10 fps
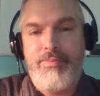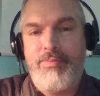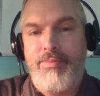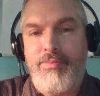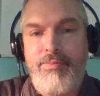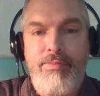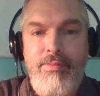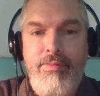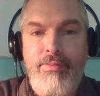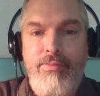
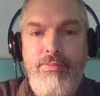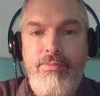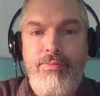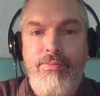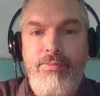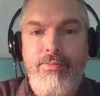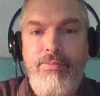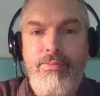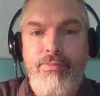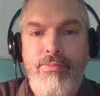
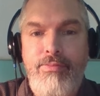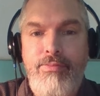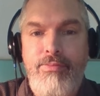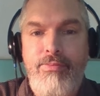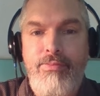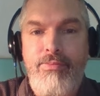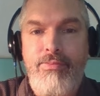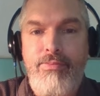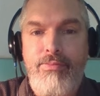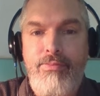
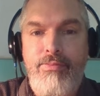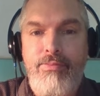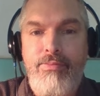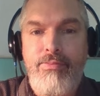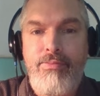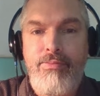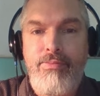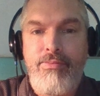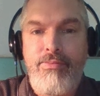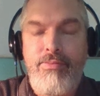
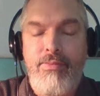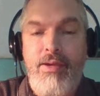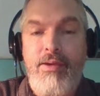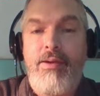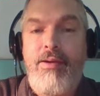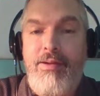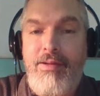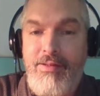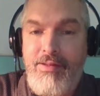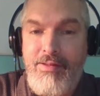
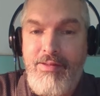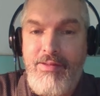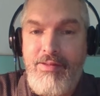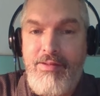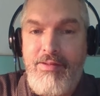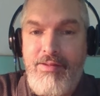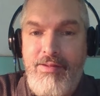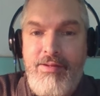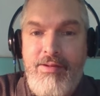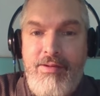
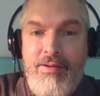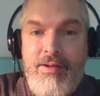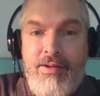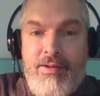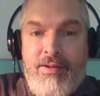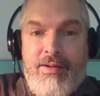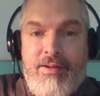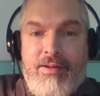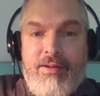[no speech]